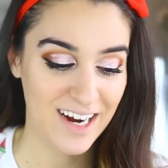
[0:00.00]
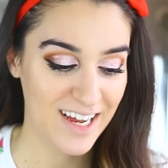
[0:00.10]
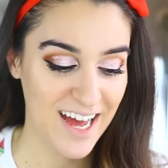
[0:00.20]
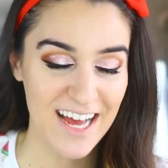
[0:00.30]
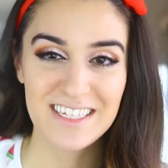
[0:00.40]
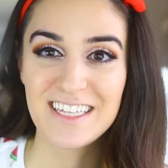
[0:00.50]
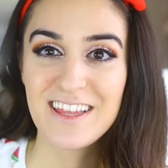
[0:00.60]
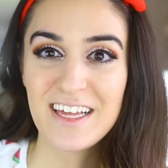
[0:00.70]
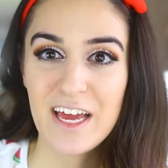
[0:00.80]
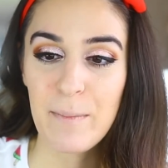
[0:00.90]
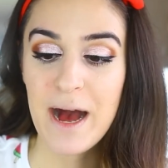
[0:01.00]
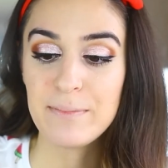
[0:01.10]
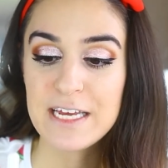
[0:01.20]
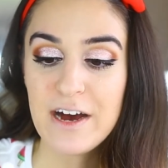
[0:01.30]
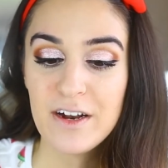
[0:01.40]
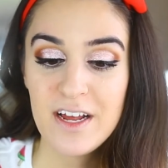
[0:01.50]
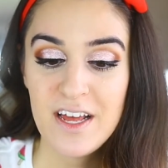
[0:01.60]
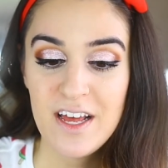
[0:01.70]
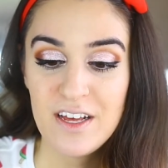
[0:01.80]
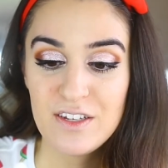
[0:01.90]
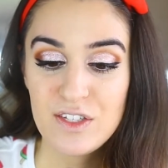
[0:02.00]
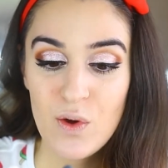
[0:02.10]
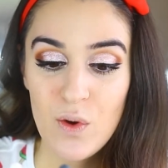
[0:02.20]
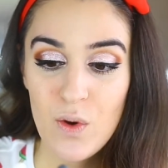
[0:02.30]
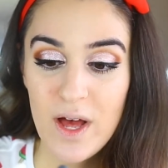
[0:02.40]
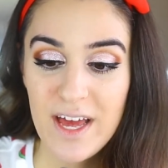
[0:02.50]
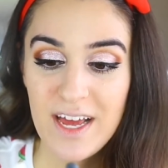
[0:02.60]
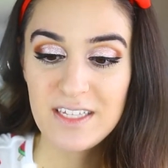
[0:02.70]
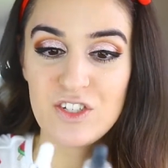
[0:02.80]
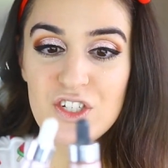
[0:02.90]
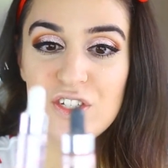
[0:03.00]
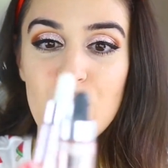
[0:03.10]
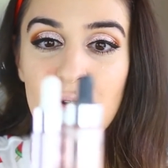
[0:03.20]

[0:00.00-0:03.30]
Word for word: sorry guys, the thing like popped out. So it's just so